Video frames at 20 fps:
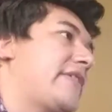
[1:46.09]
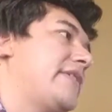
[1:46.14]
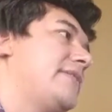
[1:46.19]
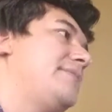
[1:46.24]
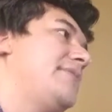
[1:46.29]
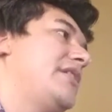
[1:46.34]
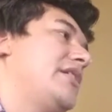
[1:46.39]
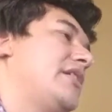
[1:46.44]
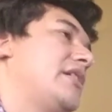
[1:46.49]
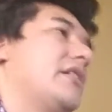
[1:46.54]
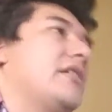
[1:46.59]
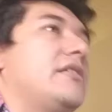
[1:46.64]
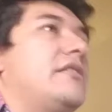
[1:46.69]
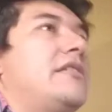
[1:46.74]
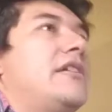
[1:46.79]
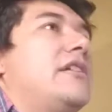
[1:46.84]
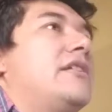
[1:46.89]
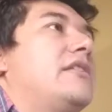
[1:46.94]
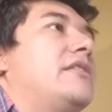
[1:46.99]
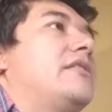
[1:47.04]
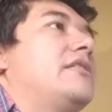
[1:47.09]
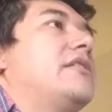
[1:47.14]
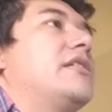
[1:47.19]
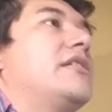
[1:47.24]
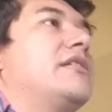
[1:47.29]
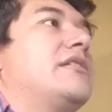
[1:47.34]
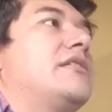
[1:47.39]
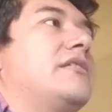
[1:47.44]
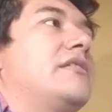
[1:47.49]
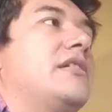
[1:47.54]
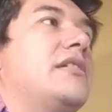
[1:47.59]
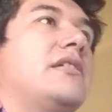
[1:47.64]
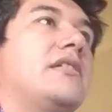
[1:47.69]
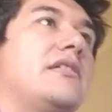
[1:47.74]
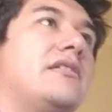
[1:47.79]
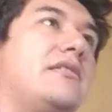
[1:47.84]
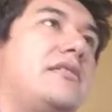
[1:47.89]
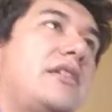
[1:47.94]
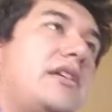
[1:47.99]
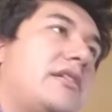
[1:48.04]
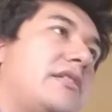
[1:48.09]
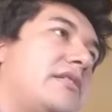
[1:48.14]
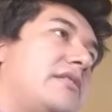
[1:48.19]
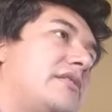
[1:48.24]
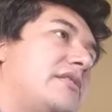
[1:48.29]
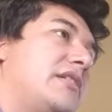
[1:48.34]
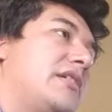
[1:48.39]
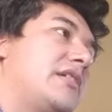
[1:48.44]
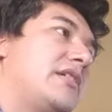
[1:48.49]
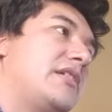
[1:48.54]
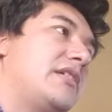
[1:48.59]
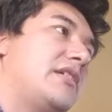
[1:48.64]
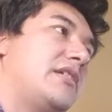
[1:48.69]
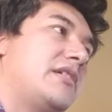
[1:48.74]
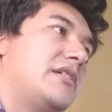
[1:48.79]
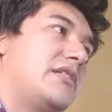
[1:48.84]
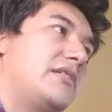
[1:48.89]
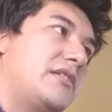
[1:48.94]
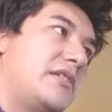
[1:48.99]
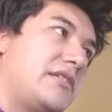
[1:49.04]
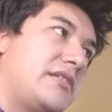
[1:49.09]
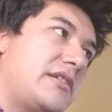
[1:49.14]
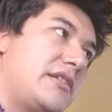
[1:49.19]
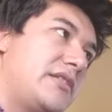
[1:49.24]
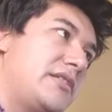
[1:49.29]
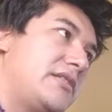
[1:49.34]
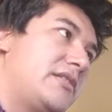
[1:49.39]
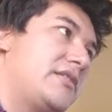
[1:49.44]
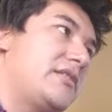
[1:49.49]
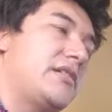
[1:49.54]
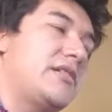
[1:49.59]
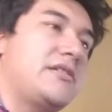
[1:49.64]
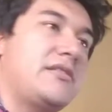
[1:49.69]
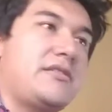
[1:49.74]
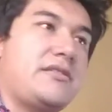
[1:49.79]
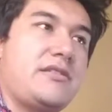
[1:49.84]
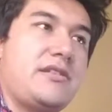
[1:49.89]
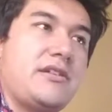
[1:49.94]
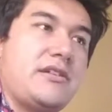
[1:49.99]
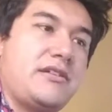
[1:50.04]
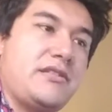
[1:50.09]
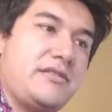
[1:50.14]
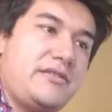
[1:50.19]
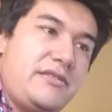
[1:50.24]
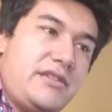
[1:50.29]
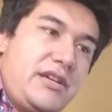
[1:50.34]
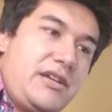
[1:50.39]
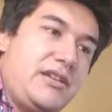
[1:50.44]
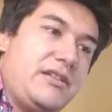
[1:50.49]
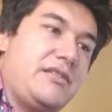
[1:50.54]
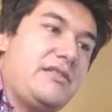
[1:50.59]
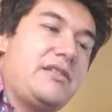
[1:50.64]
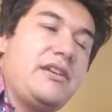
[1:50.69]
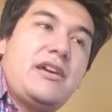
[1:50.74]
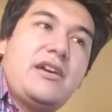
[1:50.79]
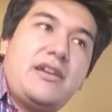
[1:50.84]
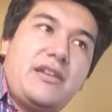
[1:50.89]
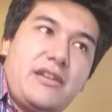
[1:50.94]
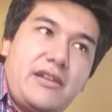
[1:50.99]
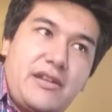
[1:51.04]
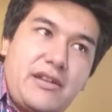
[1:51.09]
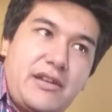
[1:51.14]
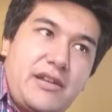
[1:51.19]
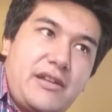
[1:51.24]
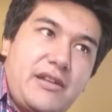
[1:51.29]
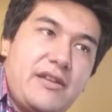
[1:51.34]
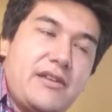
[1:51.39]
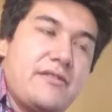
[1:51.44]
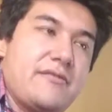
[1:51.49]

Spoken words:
It'd be a da da da da da da da da da da da da da da da,